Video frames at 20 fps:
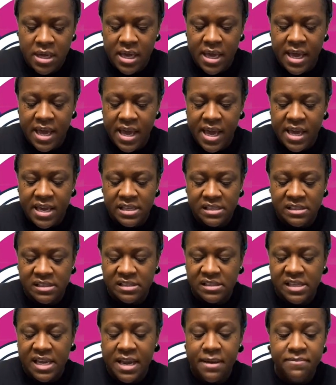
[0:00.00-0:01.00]
is the
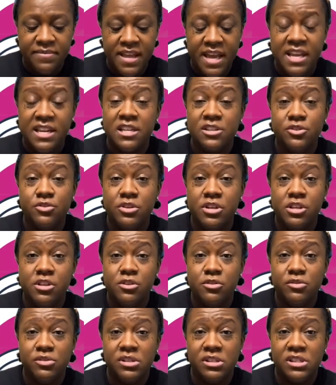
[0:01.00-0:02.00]
same thing that you can
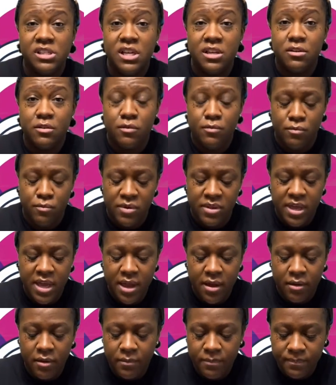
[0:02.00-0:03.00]
use to signal with
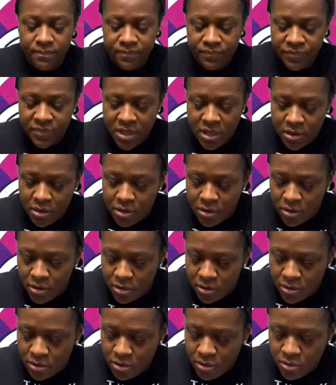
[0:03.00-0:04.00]
help.
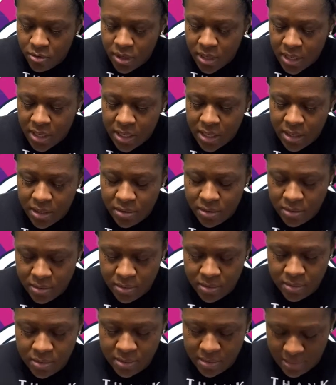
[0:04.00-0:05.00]
You can
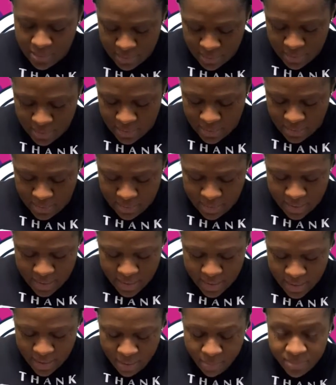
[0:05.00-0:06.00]

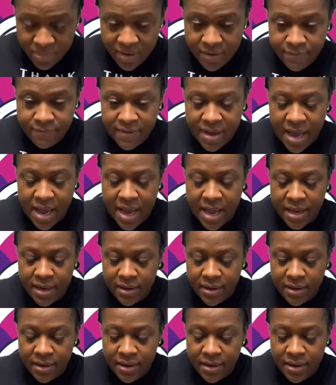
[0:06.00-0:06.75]
amplify